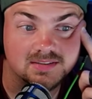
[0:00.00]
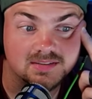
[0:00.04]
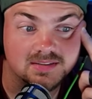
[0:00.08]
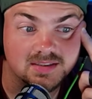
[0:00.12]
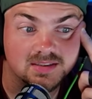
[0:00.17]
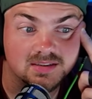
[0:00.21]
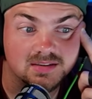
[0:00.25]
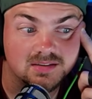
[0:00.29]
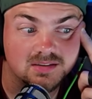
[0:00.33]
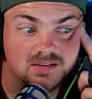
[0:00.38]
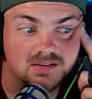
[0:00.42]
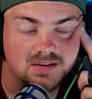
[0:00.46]

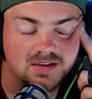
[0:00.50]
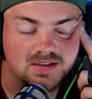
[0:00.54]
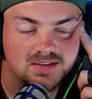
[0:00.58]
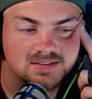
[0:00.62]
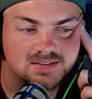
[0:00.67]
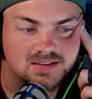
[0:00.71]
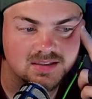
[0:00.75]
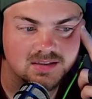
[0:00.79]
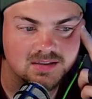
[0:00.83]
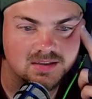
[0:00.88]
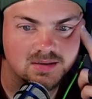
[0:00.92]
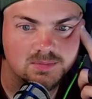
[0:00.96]
Like, you guys
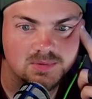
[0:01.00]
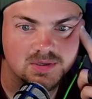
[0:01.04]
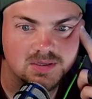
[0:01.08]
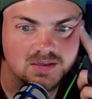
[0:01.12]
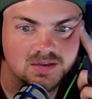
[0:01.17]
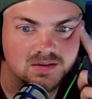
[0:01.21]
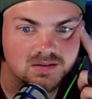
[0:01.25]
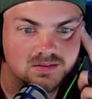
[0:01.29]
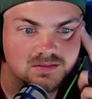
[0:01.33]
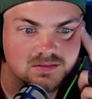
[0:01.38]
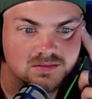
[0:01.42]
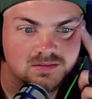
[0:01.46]
got to let me
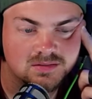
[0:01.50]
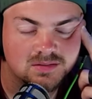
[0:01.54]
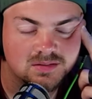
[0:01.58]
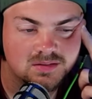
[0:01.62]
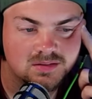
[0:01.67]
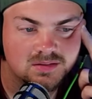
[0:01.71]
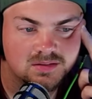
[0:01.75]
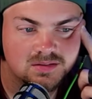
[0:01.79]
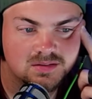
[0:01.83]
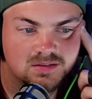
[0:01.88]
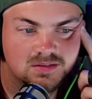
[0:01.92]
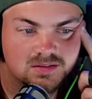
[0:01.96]
know.
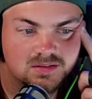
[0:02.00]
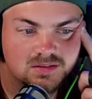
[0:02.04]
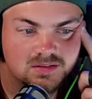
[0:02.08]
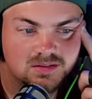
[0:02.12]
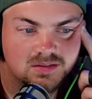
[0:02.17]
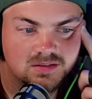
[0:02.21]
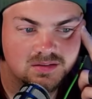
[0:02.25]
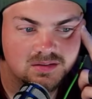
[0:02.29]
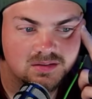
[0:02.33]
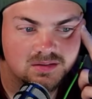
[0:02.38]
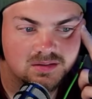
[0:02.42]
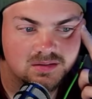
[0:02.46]

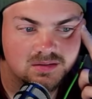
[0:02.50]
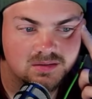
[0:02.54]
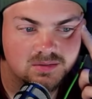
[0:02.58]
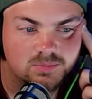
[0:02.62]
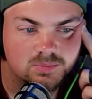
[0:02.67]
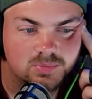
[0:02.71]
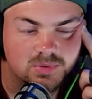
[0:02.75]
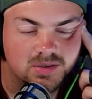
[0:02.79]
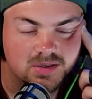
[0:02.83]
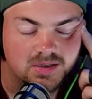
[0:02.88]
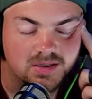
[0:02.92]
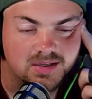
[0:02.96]

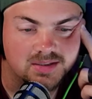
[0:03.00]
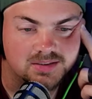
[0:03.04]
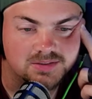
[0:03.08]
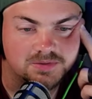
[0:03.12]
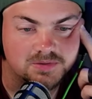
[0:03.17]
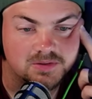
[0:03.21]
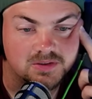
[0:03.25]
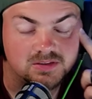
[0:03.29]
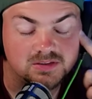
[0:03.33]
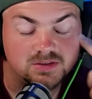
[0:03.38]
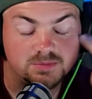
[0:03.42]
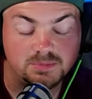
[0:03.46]
But as
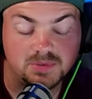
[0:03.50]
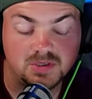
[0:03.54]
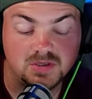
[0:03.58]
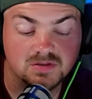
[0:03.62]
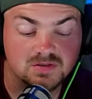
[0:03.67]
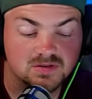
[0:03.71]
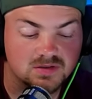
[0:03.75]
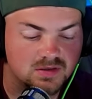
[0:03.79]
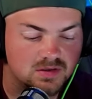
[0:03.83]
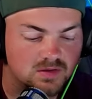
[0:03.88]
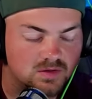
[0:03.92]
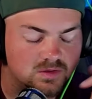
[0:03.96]
far as the
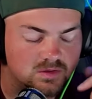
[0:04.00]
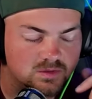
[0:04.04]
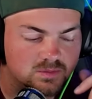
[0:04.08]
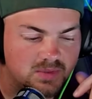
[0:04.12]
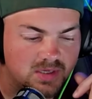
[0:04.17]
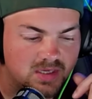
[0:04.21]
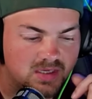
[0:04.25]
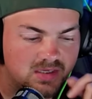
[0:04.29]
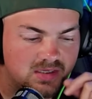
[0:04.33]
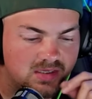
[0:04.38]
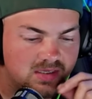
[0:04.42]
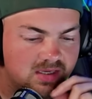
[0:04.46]
music goes,
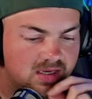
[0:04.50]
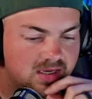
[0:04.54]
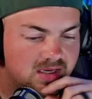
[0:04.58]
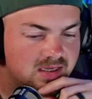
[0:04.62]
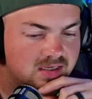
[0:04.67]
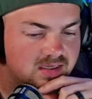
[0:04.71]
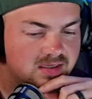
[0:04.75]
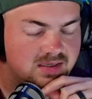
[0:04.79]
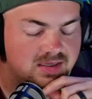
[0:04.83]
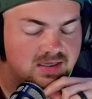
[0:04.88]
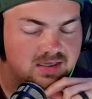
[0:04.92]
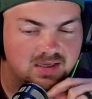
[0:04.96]
man, he
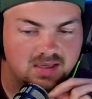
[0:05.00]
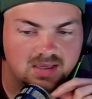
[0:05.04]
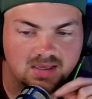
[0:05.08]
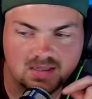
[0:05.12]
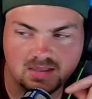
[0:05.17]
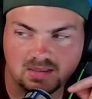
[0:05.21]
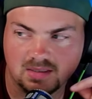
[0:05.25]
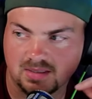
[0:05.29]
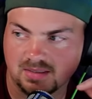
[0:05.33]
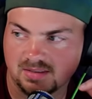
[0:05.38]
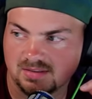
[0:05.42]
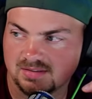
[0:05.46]
had he hit
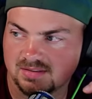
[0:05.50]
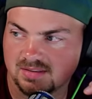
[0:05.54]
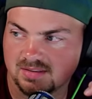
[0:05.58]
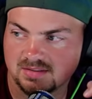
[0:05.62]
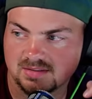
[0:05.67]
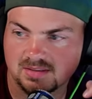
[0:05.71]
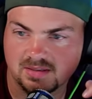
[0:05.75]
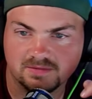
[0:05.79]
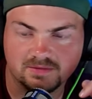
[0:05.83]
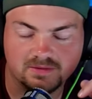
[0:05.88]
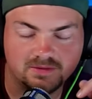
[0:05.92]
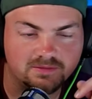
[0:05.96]
like six
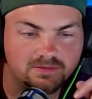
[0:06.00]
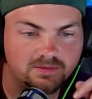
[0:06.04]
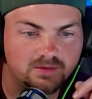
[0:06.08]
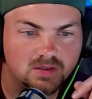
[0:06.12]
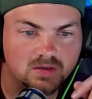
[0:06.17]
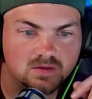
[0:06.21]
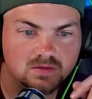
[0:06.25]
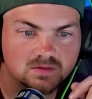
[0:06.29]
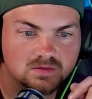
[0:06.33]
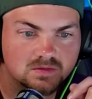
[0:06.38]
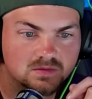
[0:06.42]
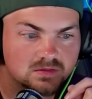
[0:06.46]
different
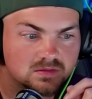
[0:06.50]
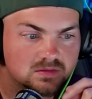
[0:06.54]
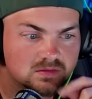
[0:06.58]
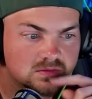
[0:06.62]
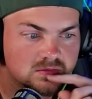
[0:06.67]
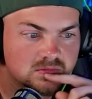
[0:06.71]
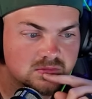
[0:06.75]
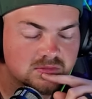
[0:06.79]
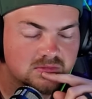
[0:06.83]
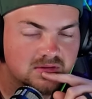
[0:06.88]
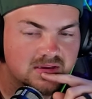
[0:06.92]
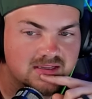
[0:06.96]
flows
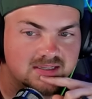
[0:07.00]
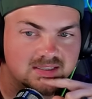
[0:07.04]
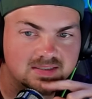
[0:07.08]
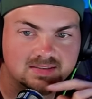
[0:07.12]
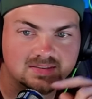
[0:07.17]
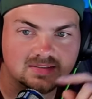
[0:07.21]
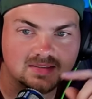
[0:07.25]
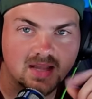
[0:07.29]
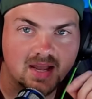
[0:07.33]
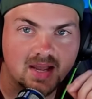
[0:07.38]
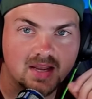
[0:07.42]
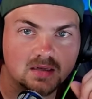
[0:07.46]
and
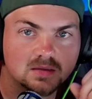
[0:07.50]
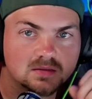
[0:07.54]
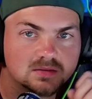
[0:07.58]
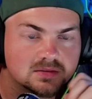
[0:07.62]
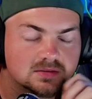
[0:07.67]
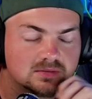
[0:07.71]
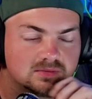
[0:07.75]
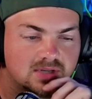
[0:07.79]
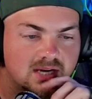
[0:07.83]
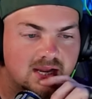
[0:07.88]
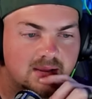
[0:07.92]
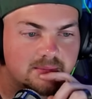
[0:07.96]
styles
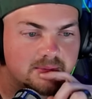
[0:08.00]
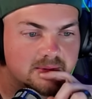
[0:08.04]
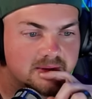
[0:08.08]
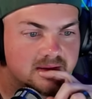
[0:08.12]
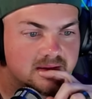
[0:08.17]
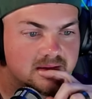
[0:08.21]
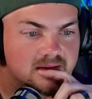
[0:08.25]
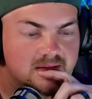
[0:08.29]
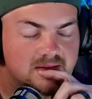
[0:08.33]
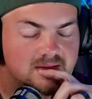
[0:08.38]
of rapping.